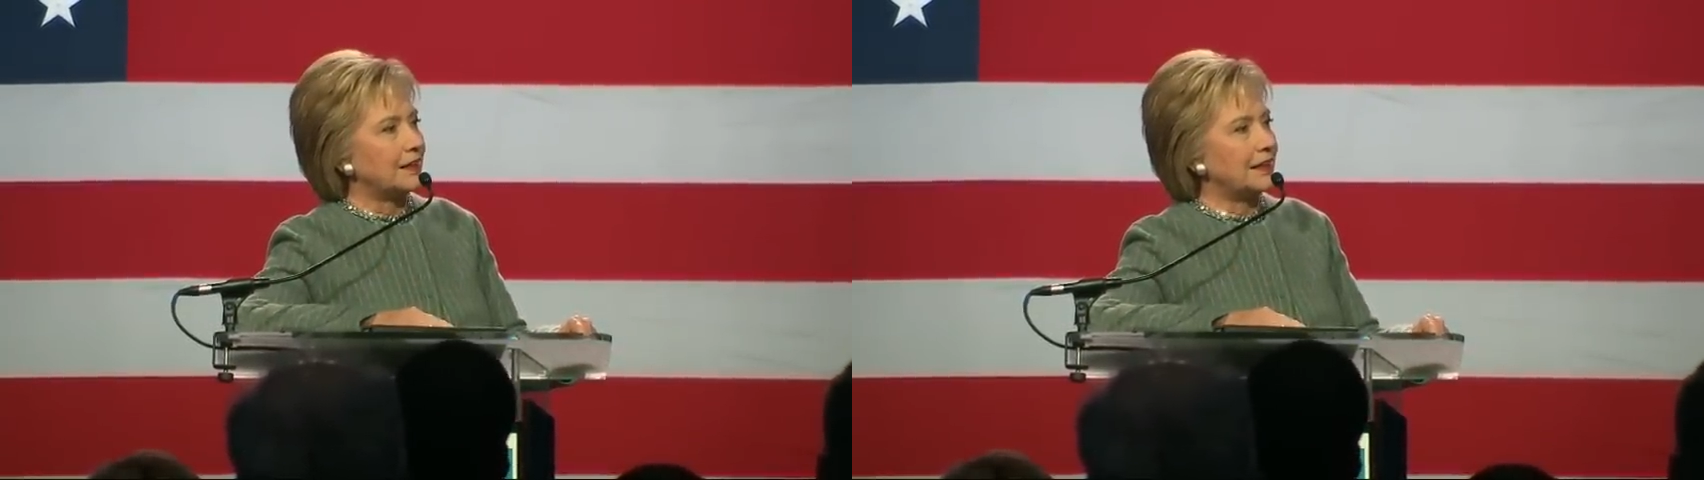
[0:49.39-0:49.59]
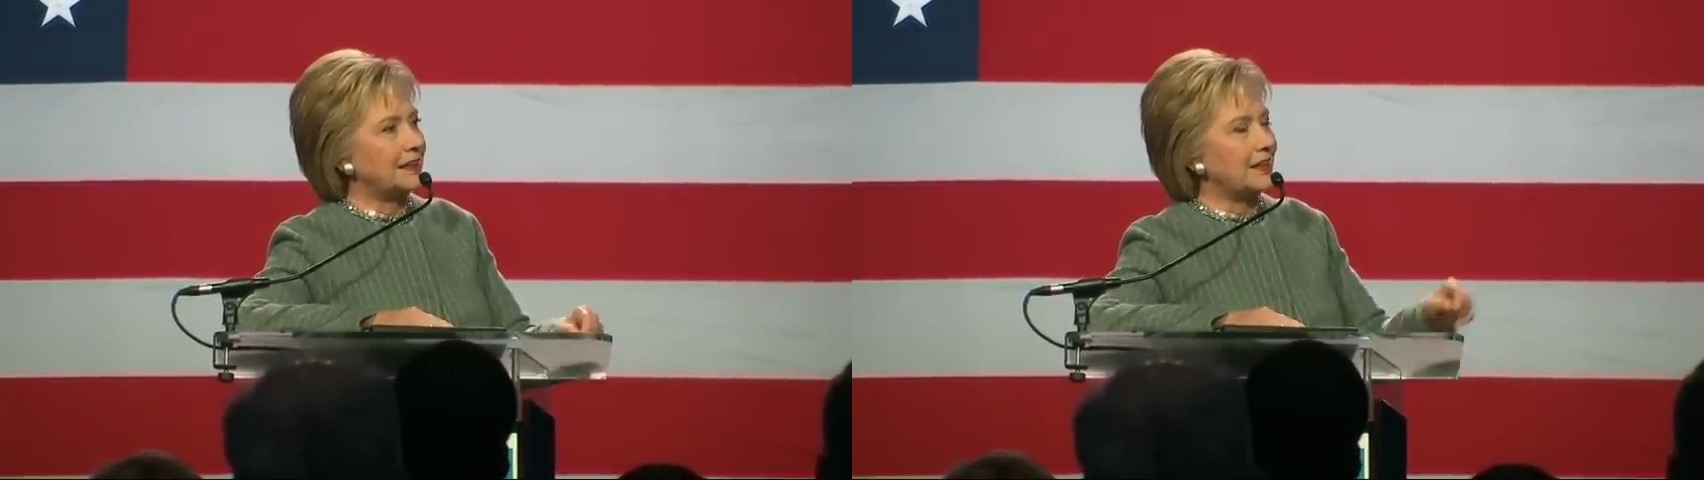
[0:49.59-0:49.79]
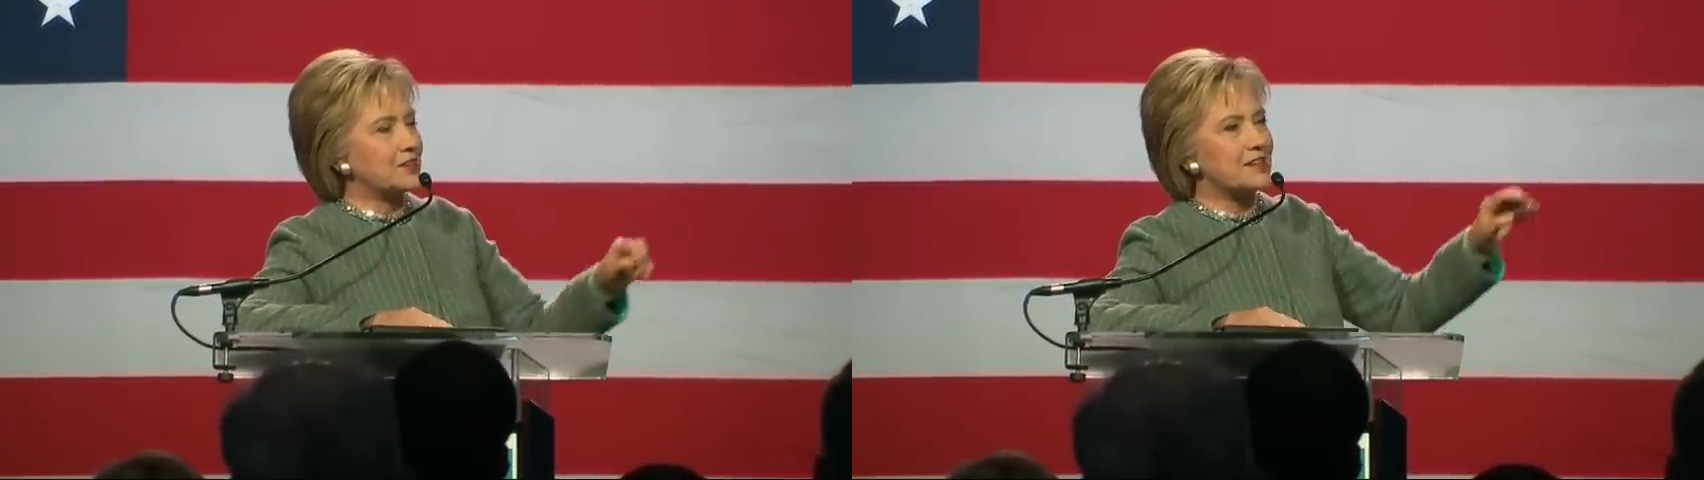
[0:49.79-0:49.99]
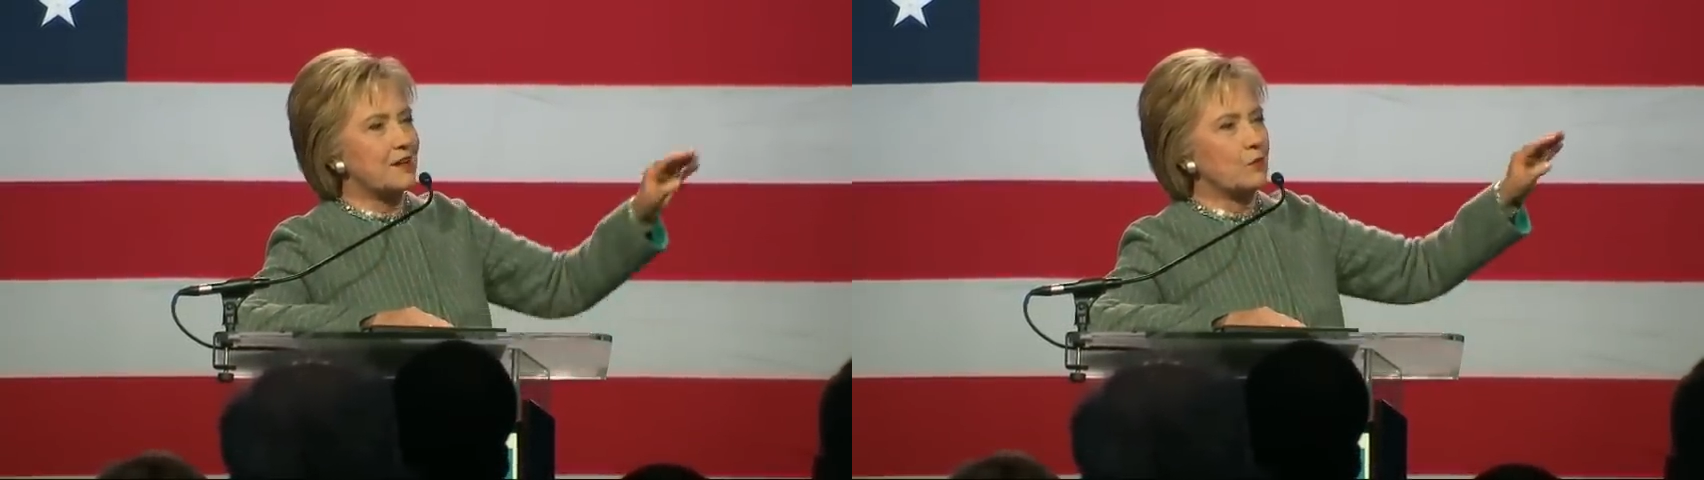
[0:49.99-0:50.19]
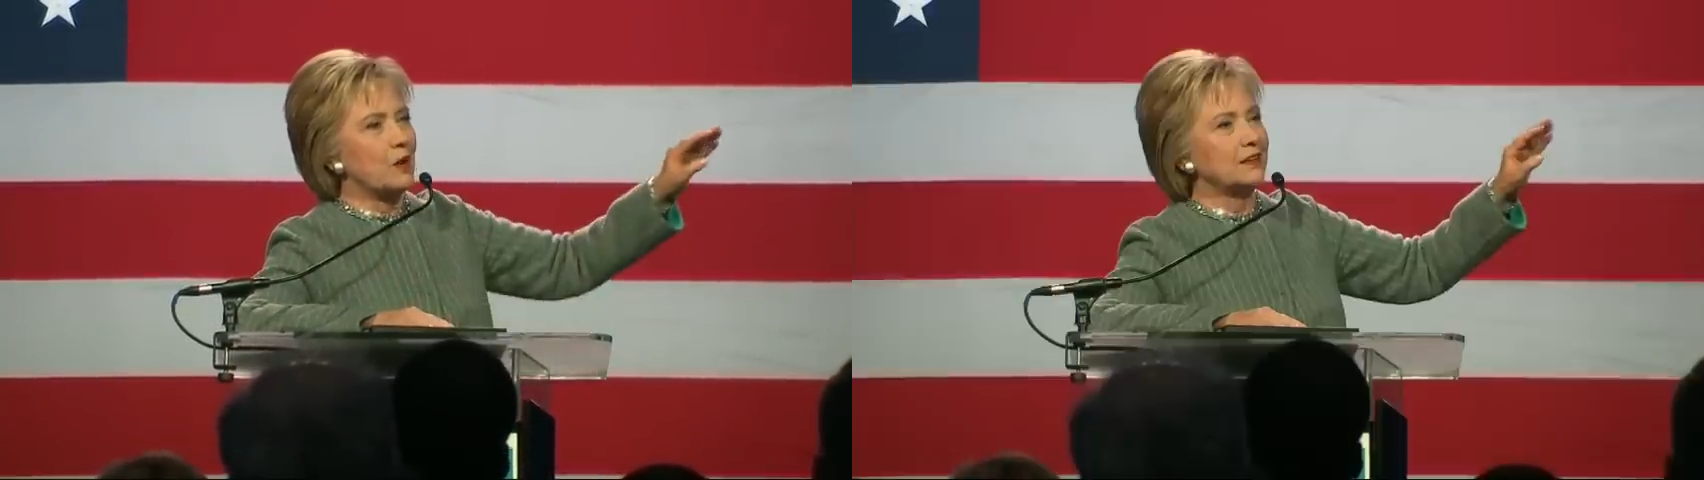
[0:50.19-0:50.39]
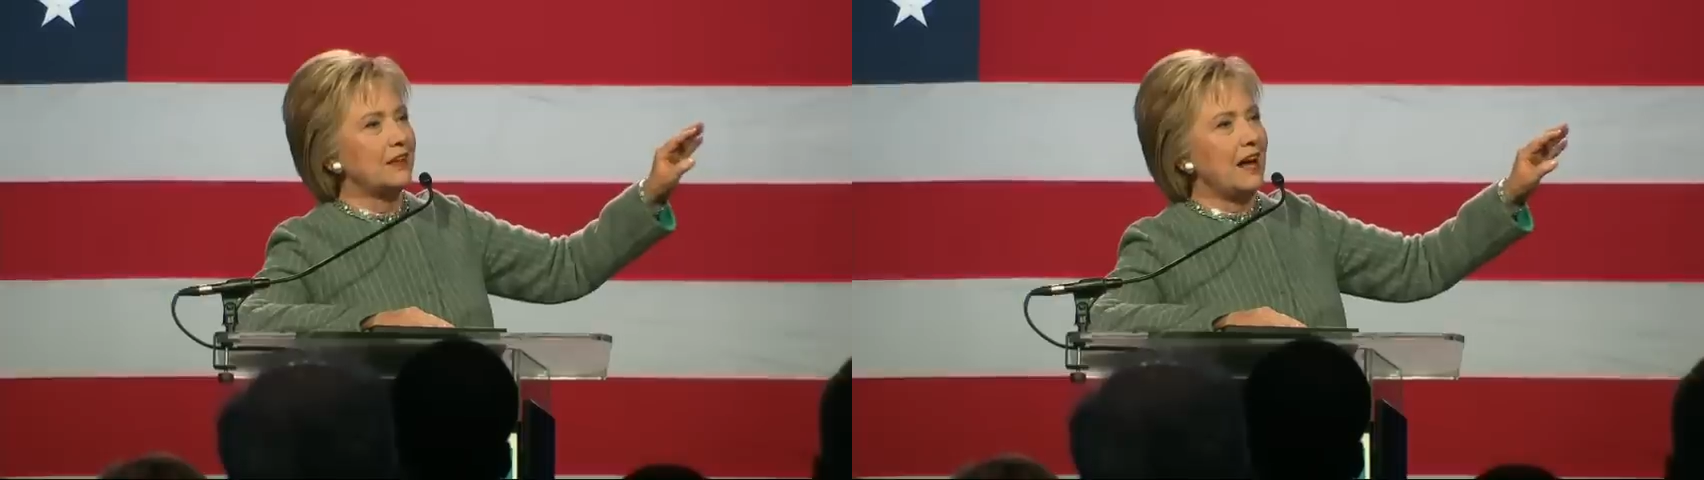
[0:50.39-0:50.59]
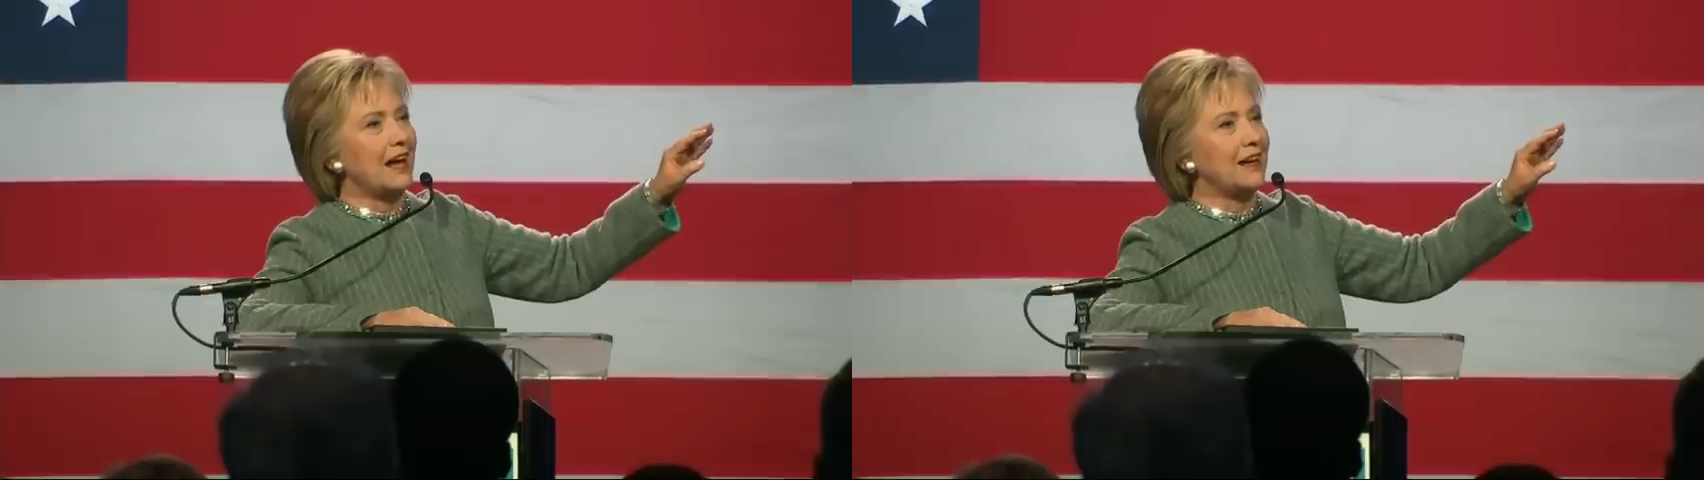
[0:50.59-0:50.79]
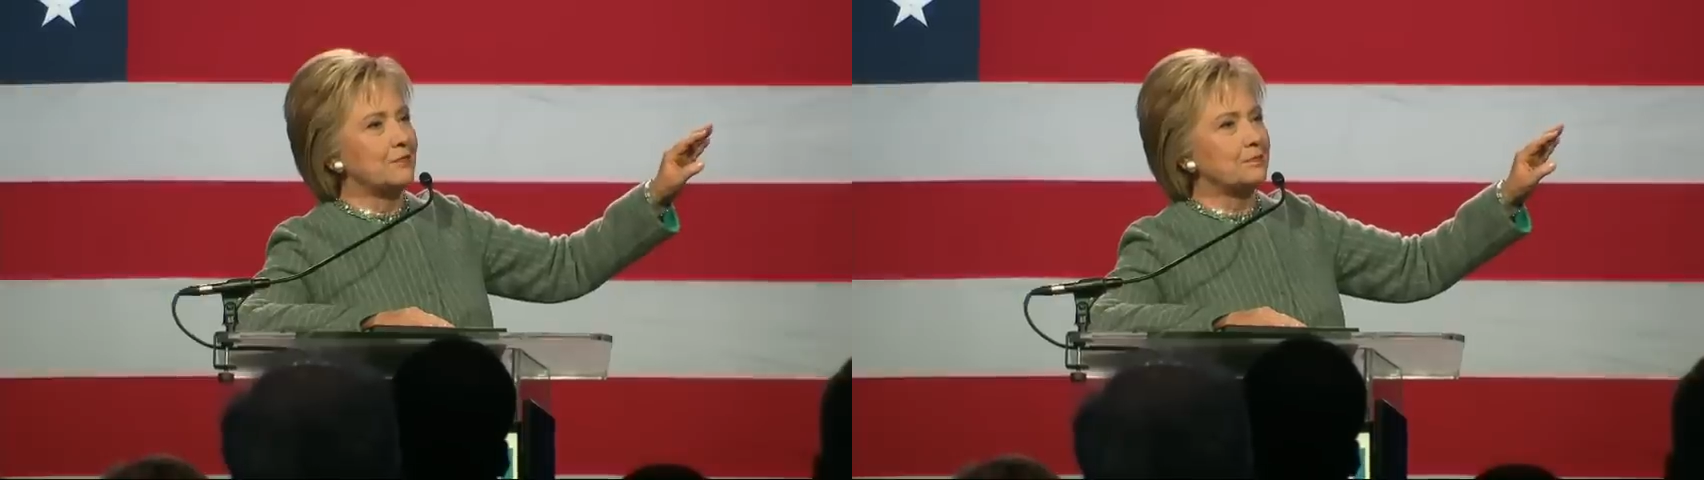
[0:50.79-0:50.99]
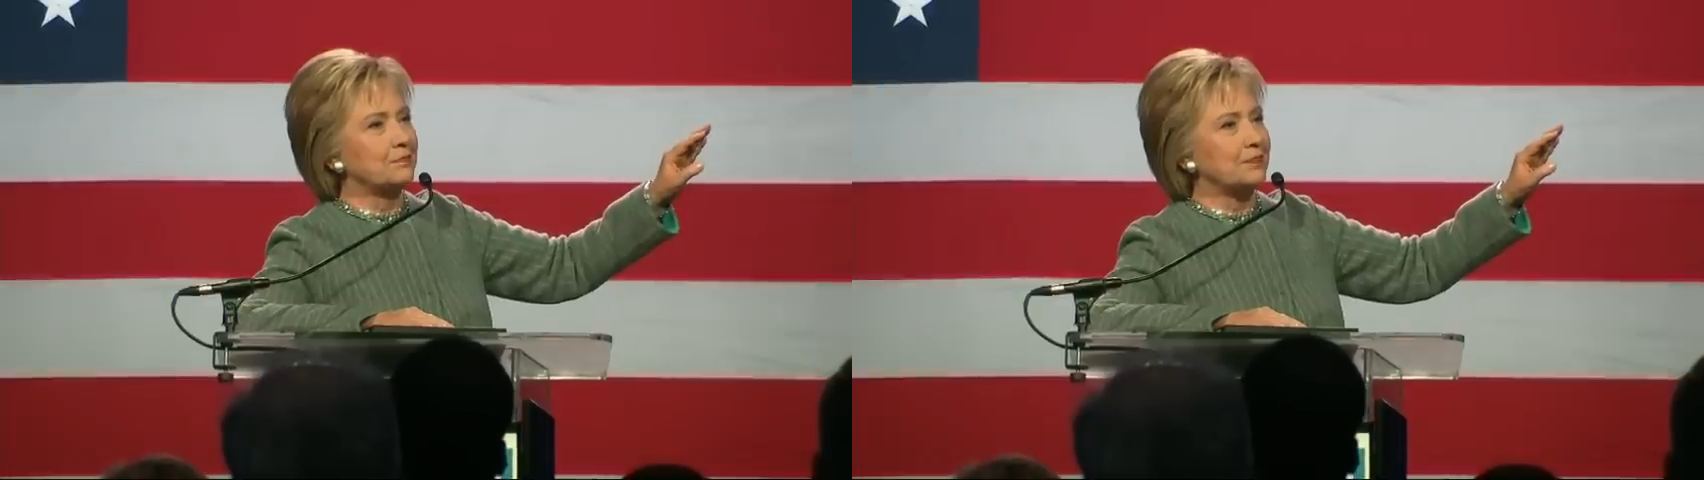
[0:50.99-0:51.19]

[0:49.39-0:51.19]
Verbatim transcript: And there's that one line,